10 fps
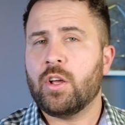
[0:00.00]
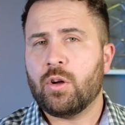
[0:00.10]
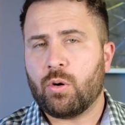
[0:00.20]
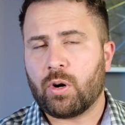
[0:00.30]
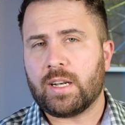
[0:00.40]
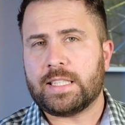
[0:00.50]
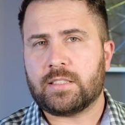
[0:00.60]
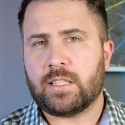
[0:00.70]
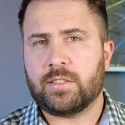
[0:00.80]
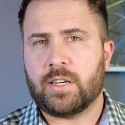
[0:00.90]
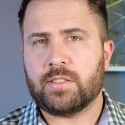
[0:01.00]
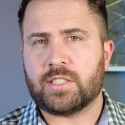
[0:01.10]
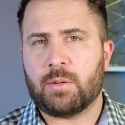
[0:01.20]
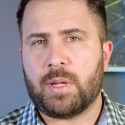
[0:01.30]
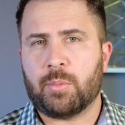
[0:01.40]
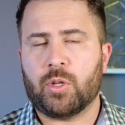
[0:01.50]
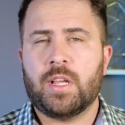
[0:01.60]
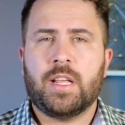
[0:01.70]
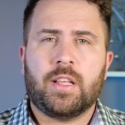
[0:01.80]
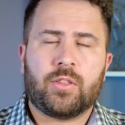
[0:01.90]
or at least little known to some people,
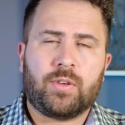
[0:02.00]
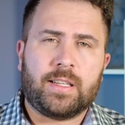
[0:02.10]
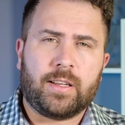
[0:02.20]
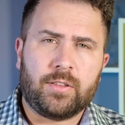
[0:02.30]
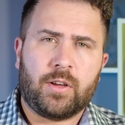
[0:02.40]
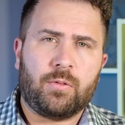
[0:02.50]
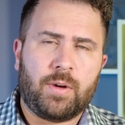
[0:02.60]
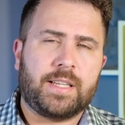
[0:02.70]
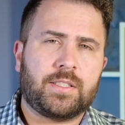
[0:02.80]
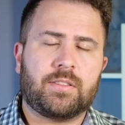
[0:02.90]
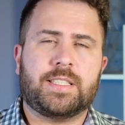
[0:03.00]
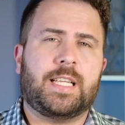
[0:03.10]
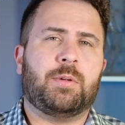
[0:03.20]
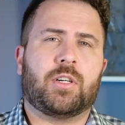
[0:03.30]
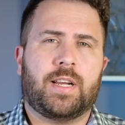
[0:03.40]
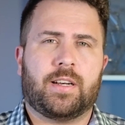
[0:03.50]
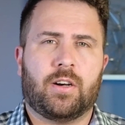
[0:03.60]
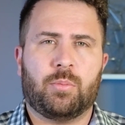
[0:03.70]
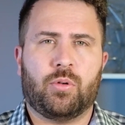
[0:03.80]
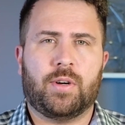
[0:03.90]
three little known ways to redeem your credit
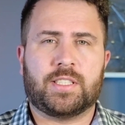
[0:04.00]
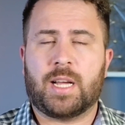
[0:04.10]
card points.